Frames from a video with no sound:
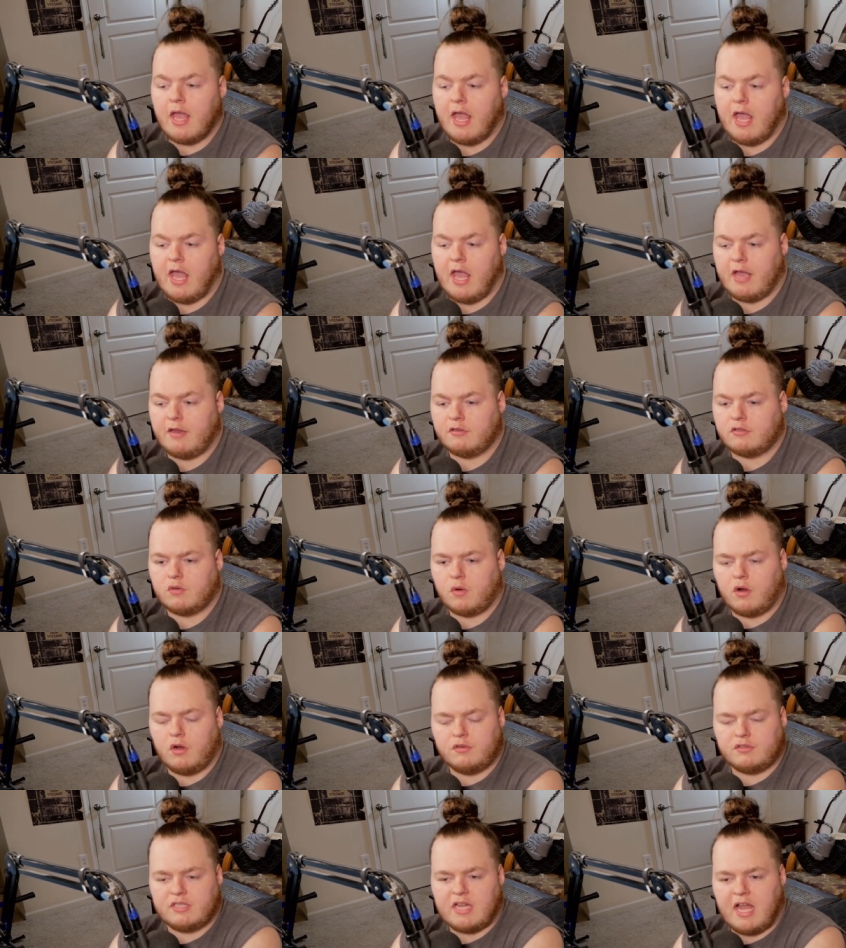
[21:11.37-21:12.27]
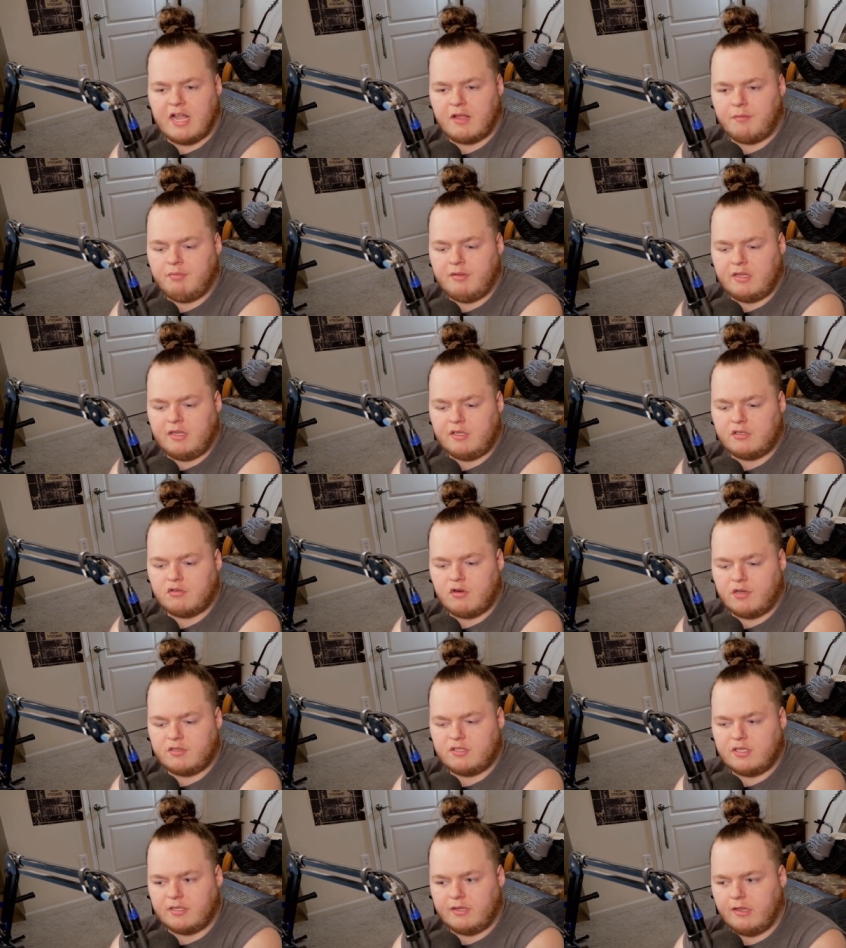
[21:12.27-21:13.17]
And Zoro's not completely
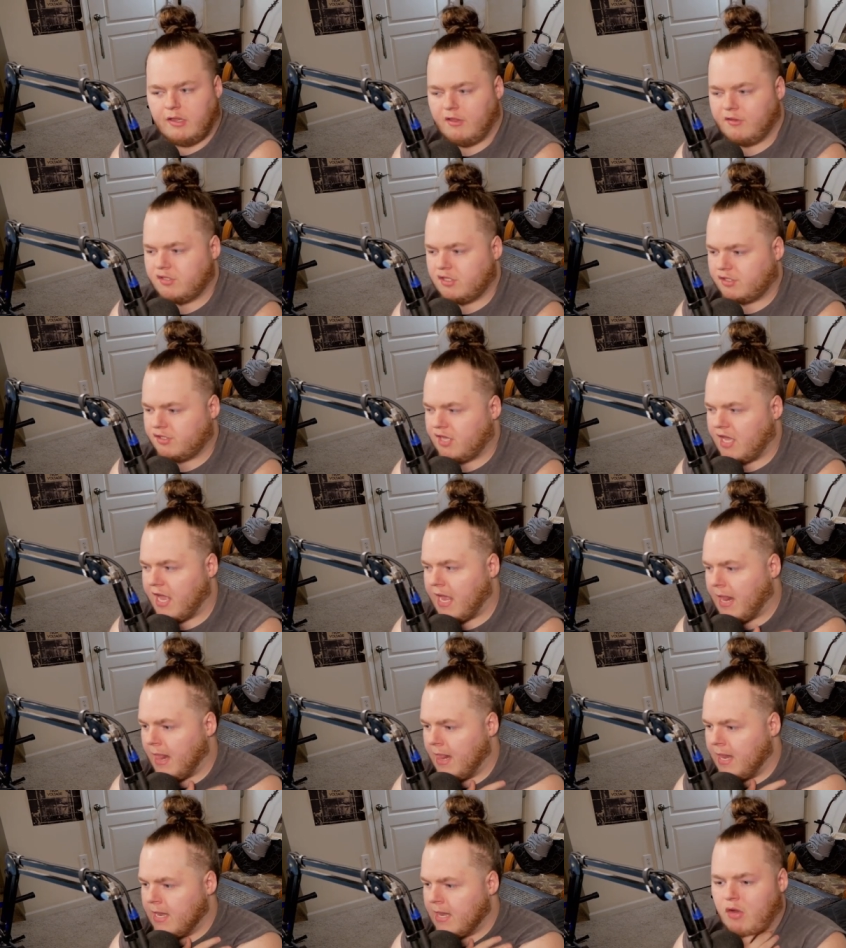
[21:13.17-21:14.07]
trusting Lilith just yet.